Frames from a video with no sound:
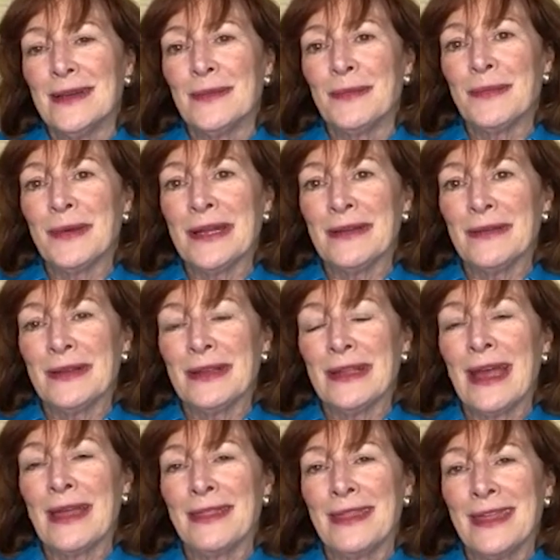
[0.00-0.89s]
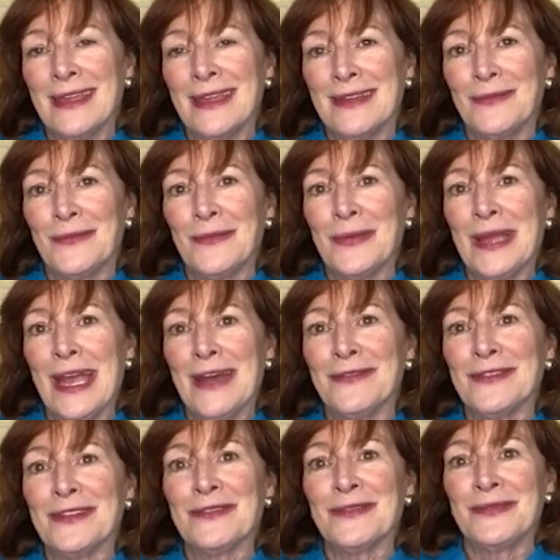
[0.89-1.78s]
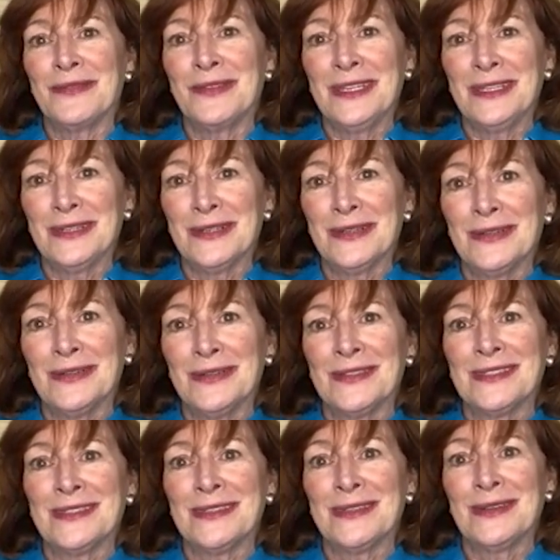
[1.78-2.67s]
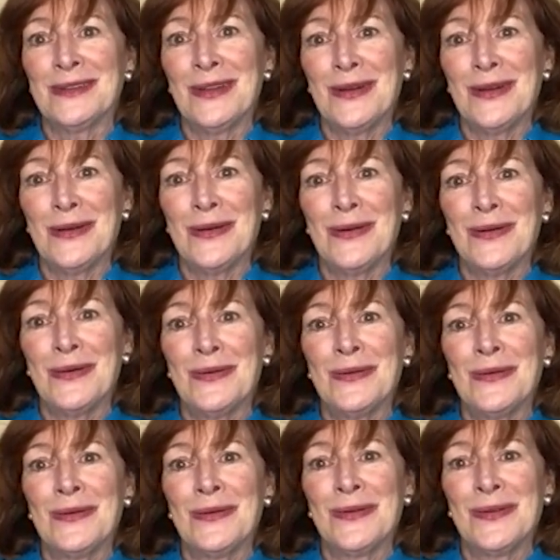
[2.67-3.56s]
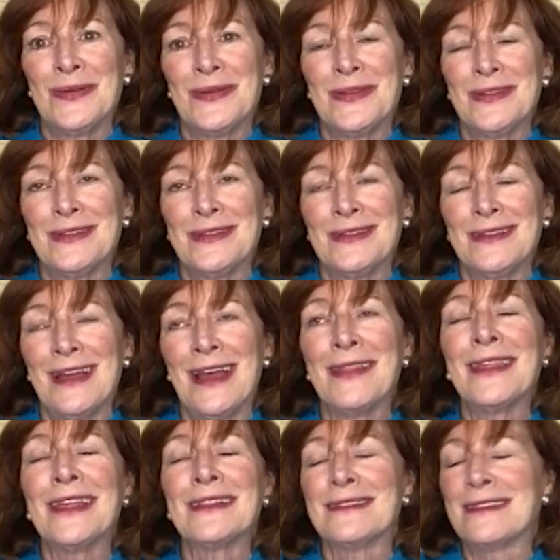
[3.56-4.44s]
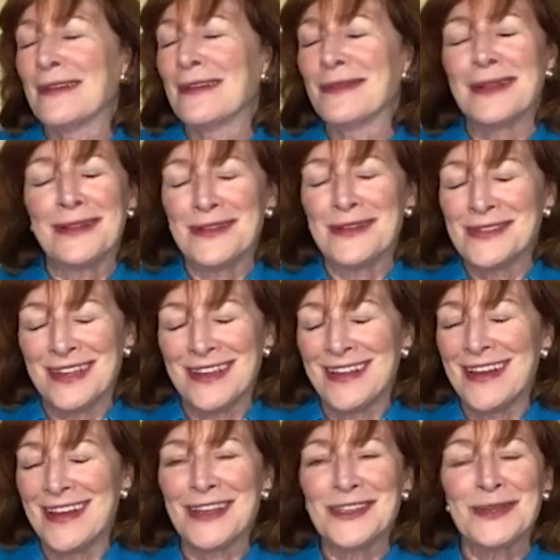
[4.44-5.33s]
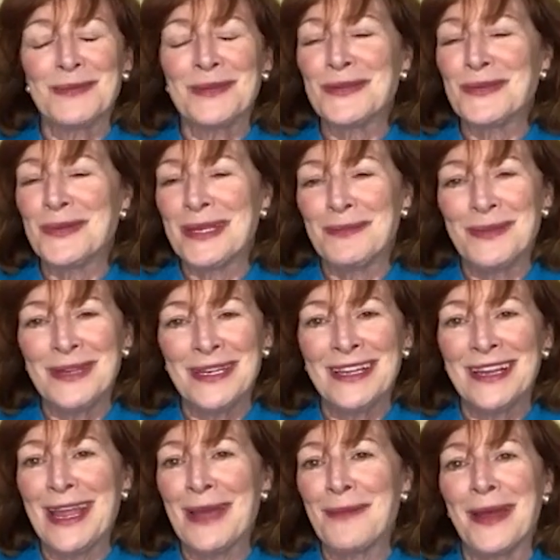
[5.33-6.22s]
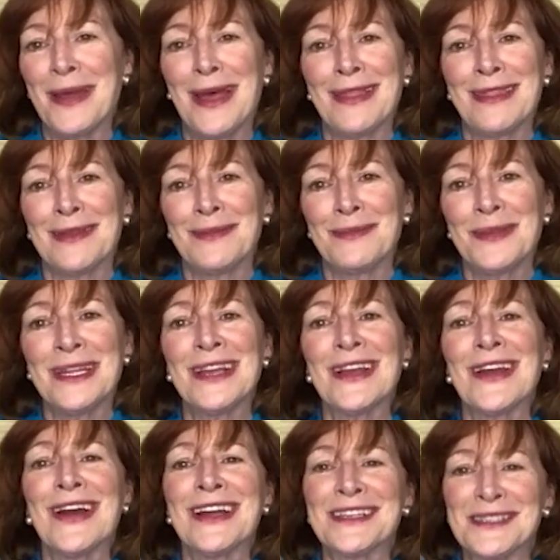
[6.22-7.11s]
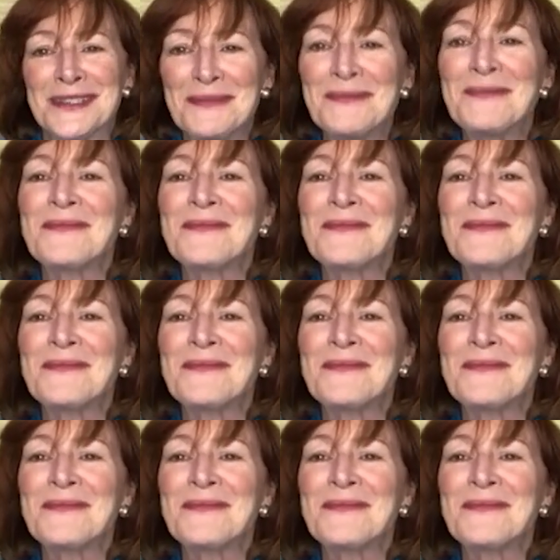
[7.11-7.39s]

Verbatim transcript: but I think we have to feel to know. I think definitely there's a connection between being an empath and being kind.